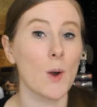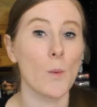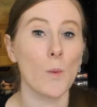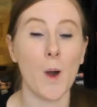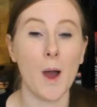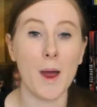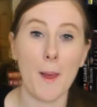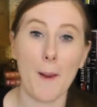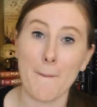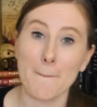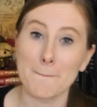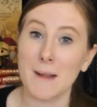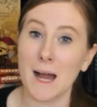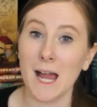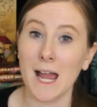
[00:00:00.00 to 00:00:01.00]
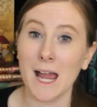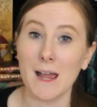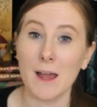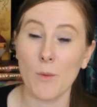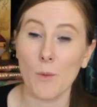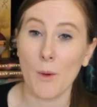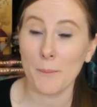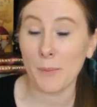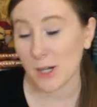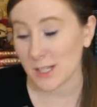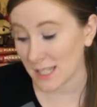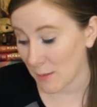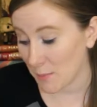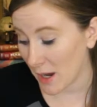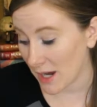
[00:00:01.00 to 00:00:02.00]
what
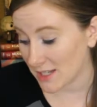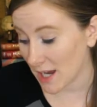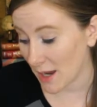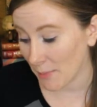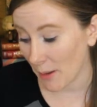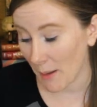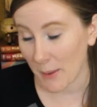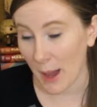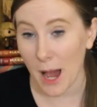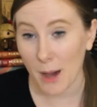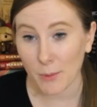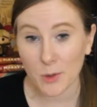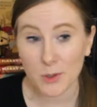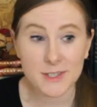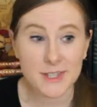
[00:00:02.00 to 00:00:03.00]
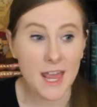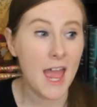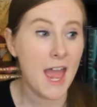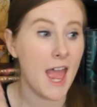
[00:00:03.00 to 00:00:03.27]
books I picked up at Powell's